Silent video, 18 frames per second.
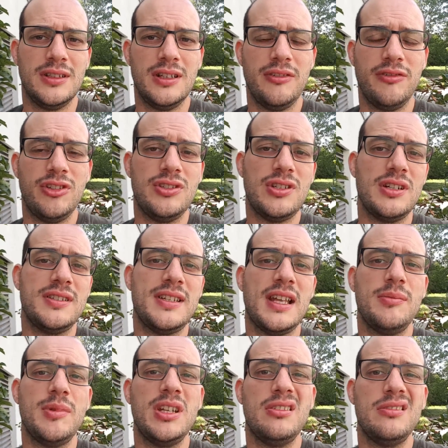If you start
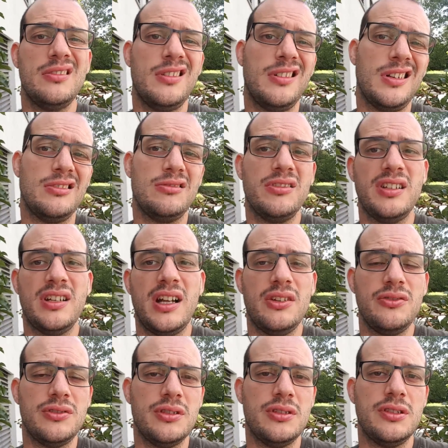telling me no, they're like other
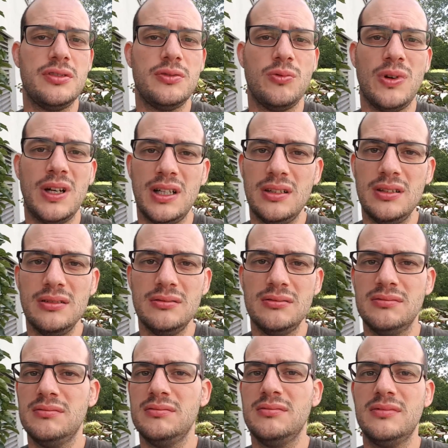houses, well,
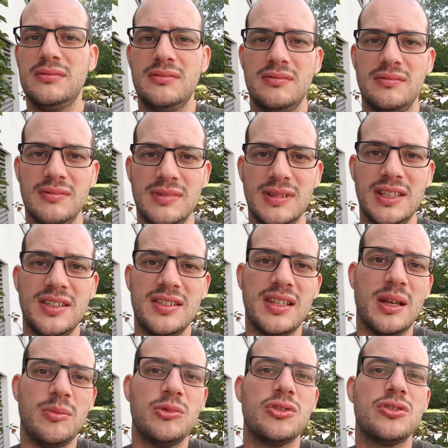this is
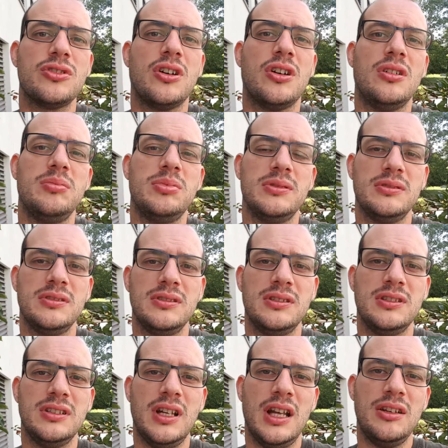time to stop
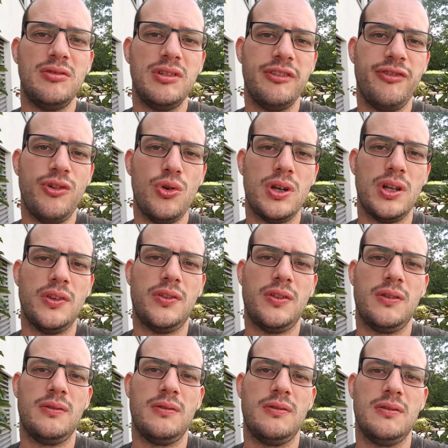and refocus
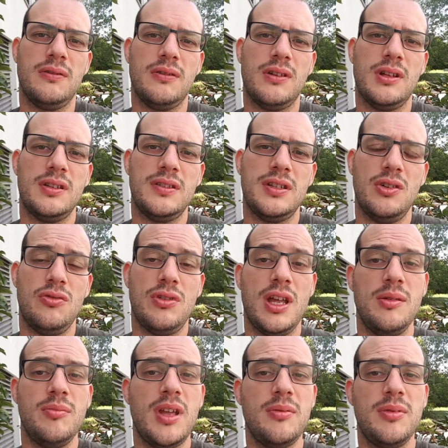and see,
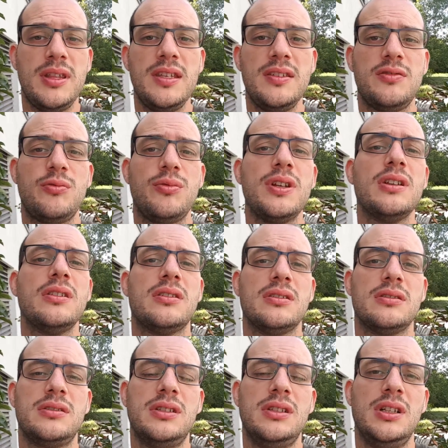okay, maybe this
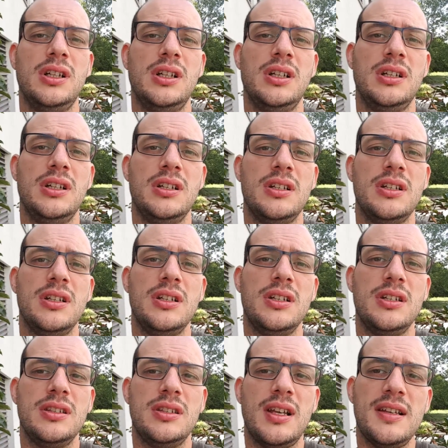realtor
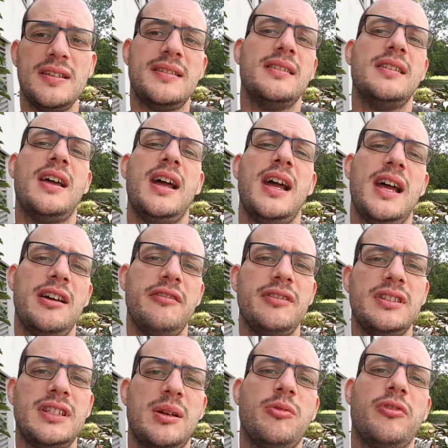doesn't have
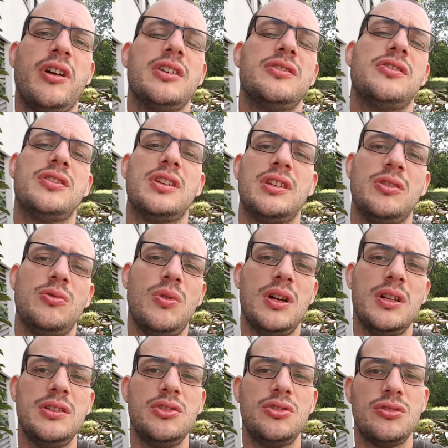the type of houses that you
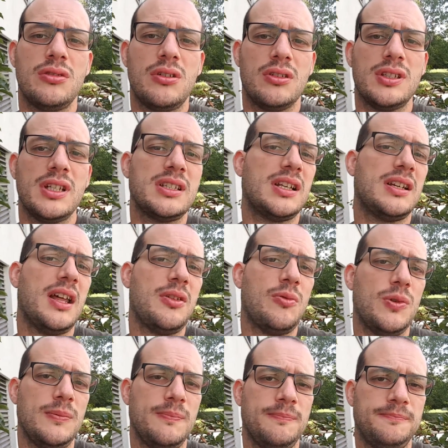want, you should contact another
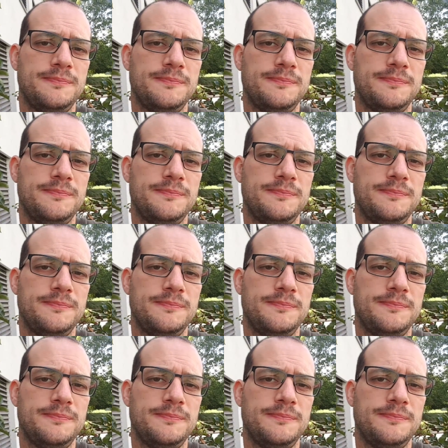one.